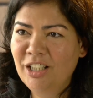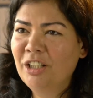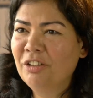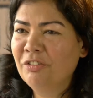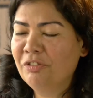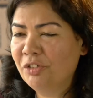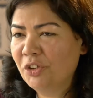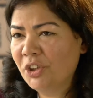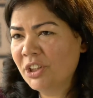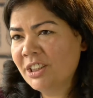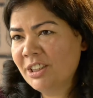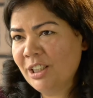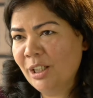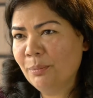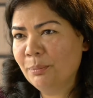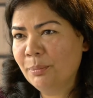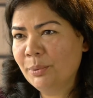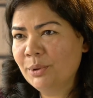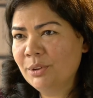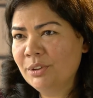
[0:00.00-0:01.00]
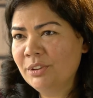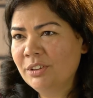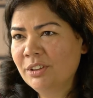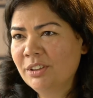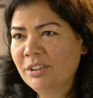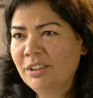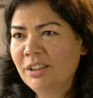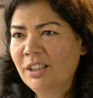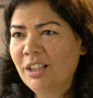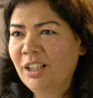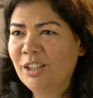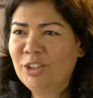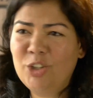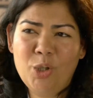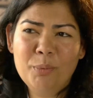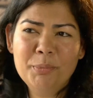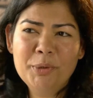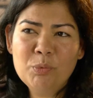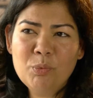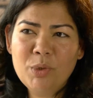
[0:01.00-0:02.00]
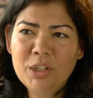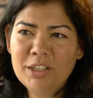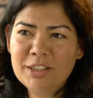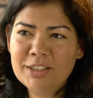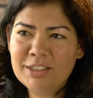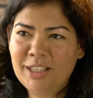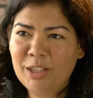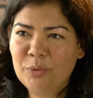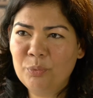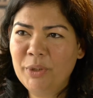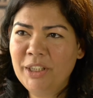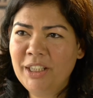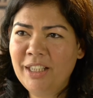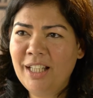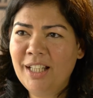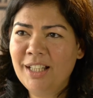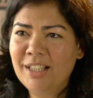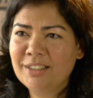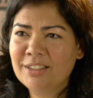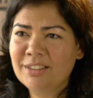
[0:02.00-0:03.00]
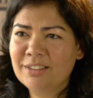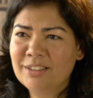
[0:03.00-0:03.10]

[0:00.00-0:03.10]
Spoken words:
For example, a common one is that we care